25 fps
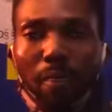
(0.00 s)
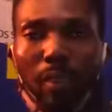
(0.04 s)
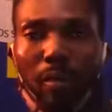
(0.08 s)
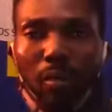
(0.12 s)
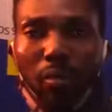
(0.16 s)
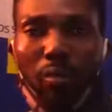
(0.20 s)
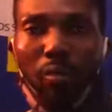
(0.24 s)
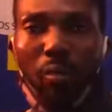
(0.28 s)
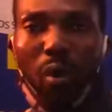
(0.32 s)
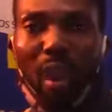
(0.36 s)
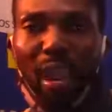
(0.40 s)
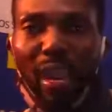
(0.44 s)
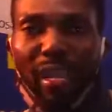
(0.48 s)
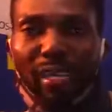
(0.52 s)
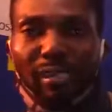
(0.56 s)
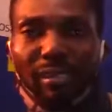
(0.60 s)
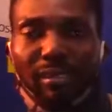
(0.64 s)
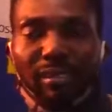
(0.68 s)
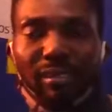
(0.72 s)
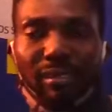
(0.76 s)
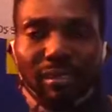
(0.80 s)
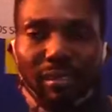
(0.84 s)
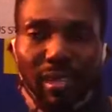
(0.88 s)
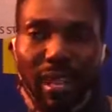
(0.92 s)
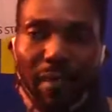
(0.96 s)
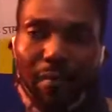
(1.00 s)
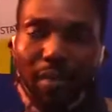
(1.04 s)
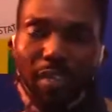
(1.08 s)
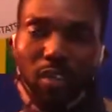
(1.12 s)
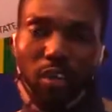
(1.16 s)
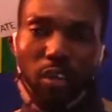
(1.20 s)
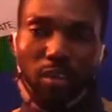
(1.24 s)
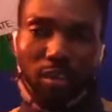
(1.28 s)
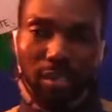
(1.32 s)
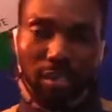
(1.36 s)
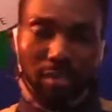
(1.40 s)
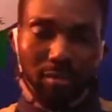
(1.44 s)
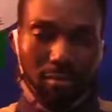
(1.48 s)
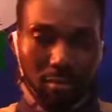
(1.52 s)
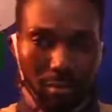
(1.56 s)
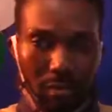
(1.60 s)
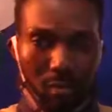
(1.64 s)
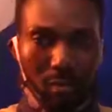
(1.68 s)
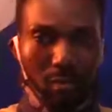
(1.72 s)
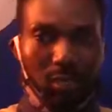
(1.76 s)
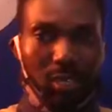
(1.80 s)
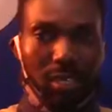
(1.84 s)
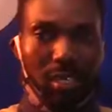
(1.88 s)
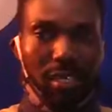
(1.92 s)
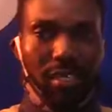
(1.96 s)
when, let me just
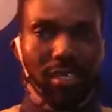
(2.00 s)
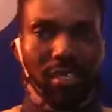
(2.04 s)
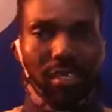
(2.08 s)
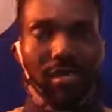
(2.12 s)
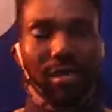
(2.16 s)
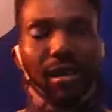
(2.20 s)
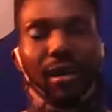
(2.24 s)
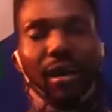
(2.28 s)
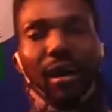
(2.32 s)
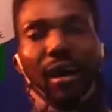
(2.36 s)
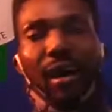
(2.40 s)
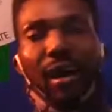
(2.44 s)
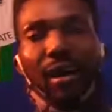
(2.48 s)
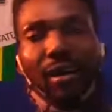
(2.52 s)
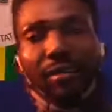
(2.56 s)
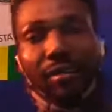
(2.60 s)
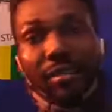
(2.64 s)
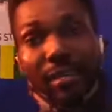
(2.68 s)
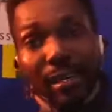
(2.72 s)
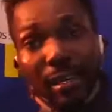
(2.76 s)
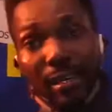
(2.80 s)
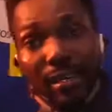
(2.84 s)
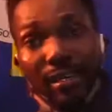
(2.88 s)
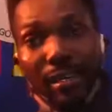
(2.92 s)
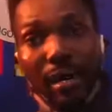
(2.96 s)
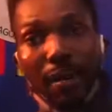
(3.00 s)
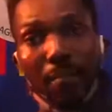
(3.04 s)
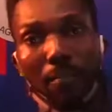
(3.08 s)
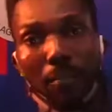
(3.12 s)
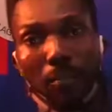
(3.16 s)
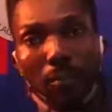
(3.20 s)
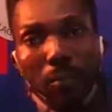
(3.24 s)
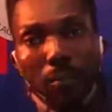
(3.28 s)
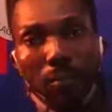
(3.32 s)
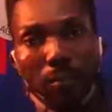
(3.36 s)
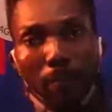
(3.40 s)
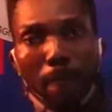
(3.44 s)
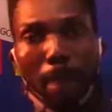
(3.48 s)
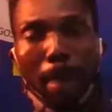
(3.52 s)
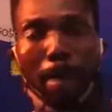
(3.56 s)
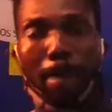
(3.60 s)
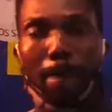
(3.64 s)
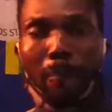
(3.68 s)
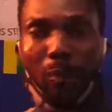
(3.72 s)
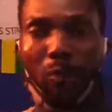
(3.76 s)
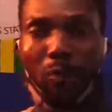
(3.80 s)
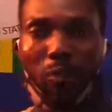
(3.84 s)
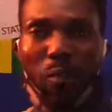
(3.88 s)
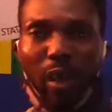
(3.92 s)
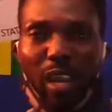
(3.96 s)
use this as example.
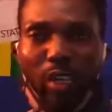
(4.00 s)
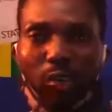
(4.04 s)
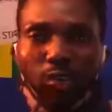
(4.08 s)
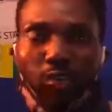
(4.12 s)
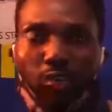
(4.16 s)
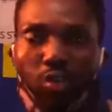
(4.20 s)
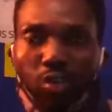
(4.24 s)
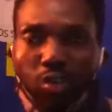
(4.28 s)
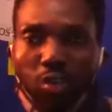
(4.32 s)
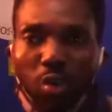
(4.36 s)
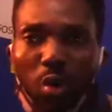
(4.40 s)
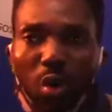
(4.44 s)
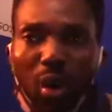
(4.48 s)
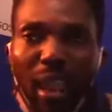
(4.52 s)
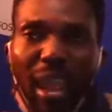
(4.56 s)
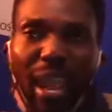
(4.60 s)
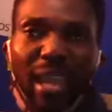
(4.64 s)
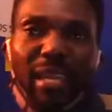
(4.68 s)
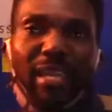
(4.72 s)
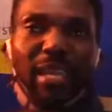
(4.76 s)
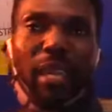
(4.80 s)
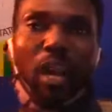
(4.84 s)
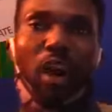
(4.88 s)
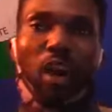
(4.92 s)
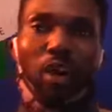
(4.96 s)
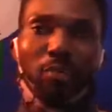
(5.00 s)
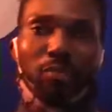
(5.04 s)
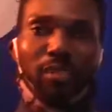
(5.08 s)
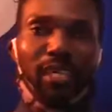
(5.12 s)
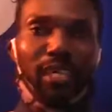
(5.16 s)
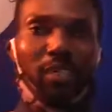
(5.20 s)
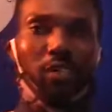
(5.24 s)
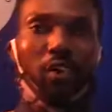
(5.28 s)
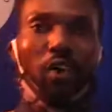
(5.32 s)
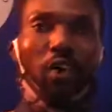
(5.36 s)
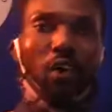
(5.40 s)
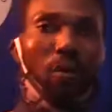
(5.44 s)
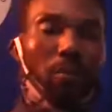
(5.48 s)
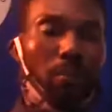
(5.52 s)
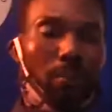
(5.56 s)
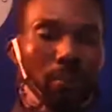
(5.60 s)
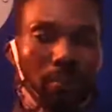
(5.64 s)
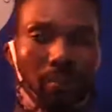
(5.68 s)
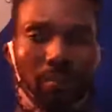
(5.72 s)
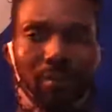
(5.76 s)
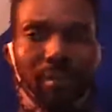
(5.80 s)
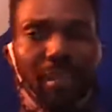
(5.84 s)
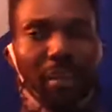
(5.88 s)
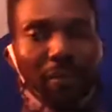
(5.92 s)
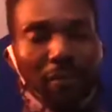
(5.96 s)
When you throw any object up,
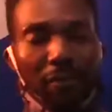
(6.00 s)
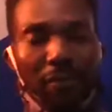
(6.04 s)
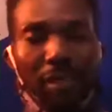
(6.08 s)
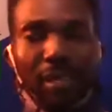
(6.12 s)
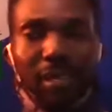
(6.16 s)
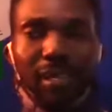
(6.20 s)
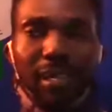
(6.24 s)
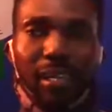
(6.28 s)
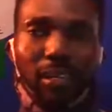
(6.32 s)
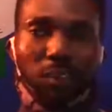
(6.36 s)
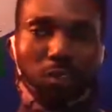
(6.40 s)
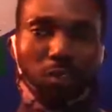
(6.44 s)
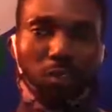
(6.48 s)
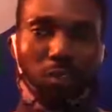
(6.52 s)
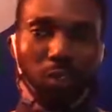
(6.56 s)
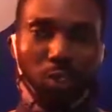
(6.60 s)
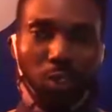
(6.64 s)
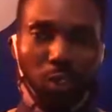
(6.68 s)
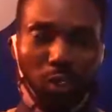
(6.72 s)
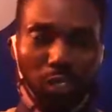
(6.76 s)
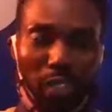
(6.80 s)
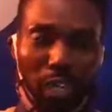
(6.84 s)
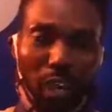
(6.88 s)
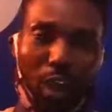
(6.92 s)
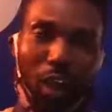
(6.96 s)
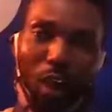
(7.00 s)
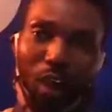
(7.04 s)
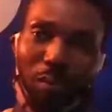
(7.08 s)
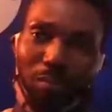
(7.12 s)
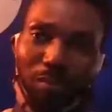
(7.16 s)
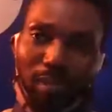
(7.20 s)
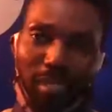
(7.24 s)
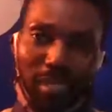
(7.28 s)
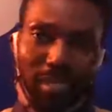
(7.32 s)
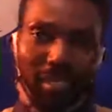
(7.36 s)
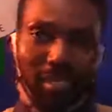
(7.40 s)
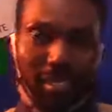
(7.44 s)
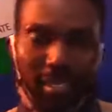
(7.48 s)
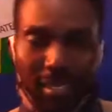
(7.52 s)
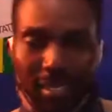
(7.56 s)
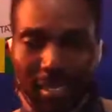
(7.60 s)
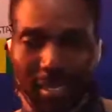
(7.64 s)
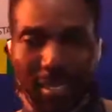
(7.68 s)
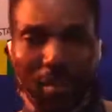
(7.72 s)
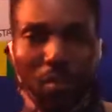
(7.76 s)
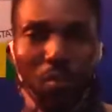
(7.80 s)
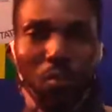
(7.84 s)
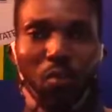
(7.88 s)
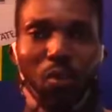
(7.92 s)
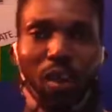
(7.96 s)
definitely you know the object
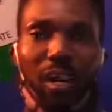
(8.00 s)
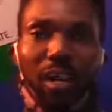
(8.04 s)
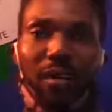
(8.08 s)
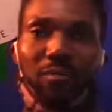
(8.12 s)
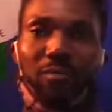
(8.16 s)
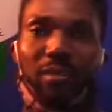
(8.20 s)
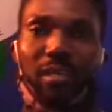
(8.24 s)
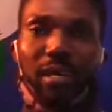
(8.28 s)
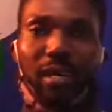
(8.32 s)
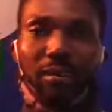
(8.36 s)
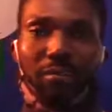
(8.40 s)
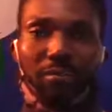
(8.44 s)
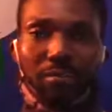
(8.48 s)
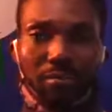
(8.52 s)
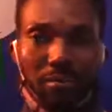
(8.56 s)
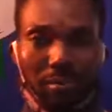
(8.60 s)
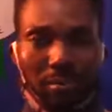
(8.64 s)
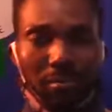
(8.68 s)
will come down.